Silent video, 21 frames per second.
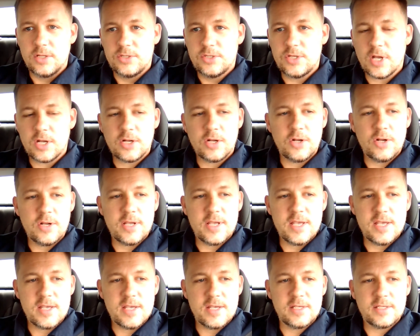Tucker
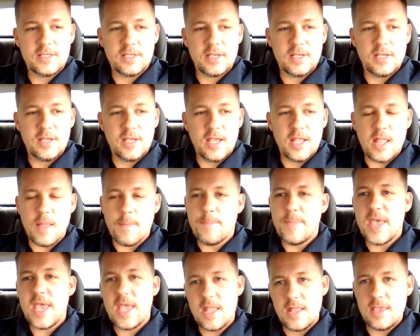is an
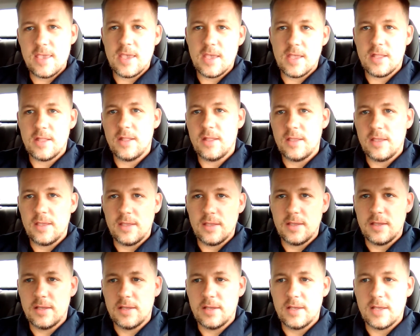opinion,
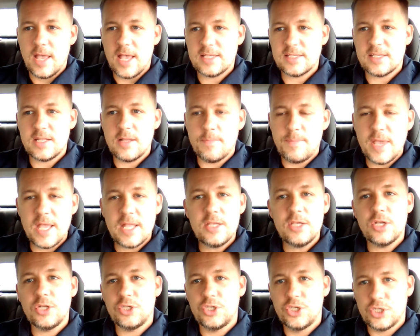has an
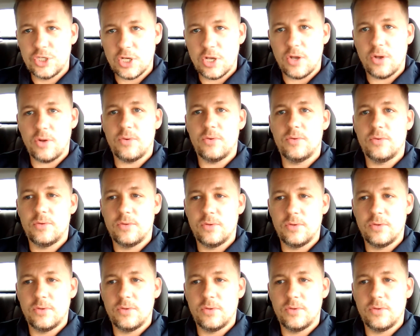opinion show.